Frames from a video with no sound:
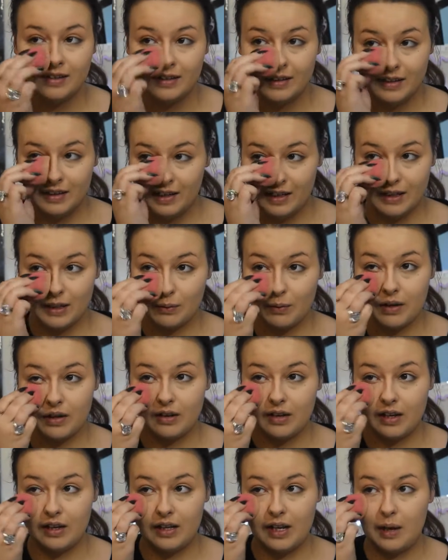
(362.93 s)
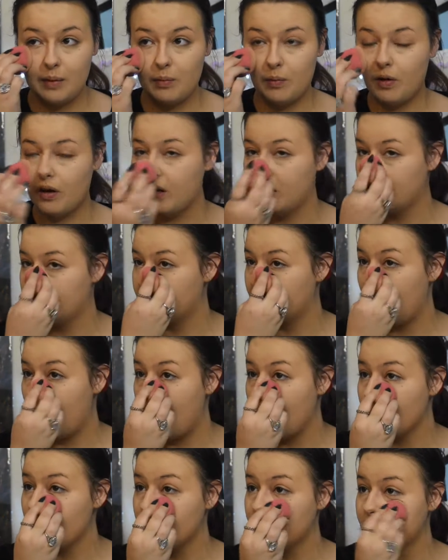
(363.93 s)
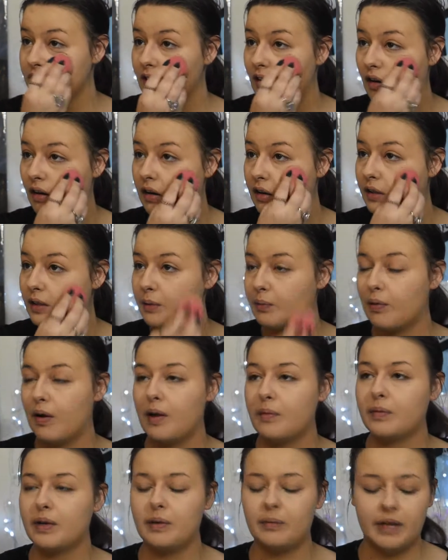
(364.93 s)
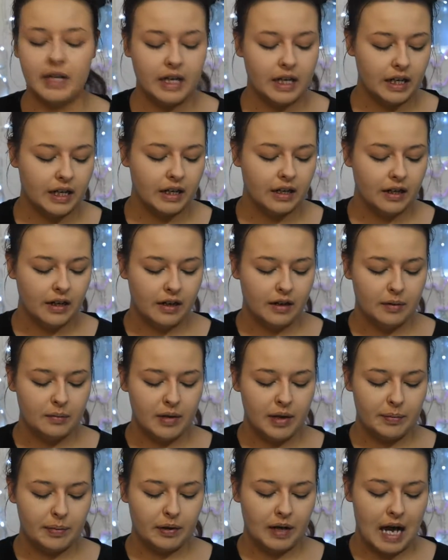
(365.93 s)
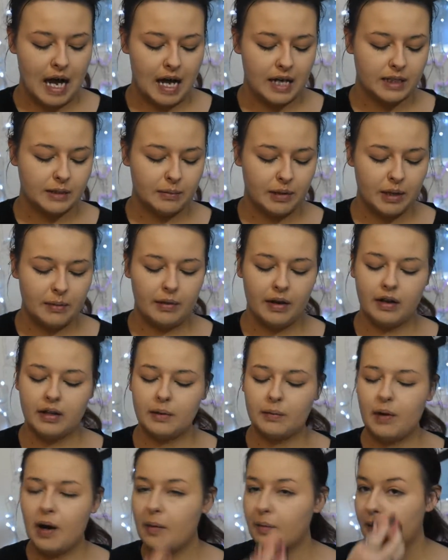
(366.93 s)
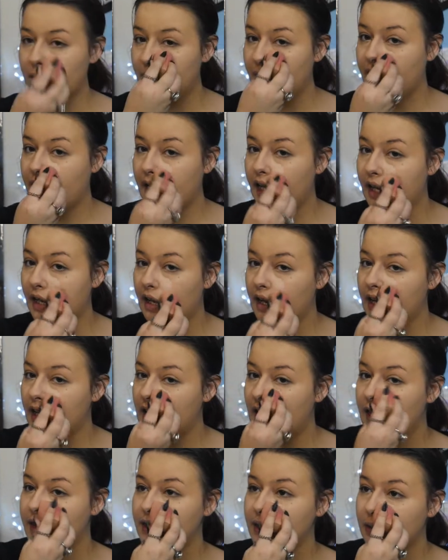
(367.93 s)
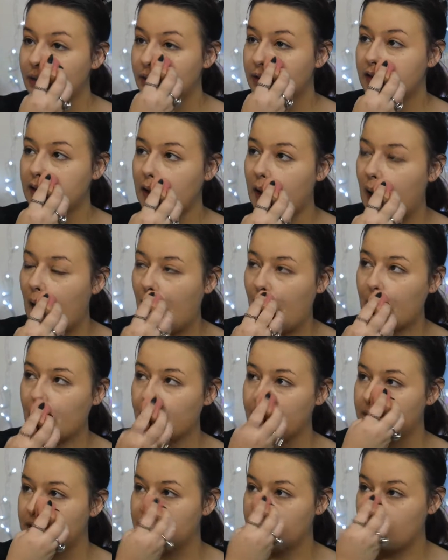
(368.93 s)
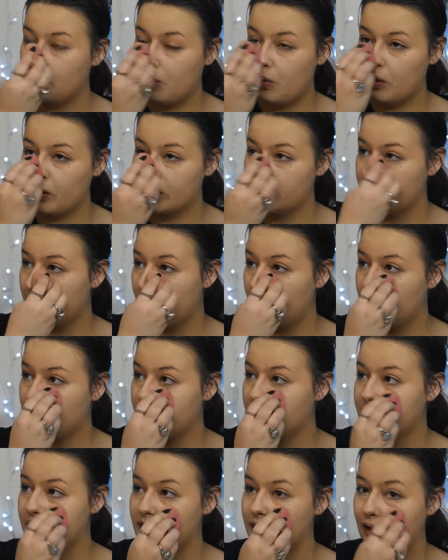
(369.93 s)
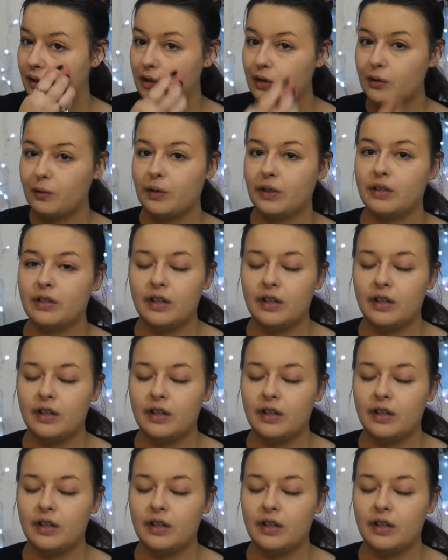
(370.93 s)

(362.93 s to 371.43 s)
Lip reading: is what the theme was. I wasn't on the prom committee. People asked me to be on the prom committee. In high school, I was more so concerned with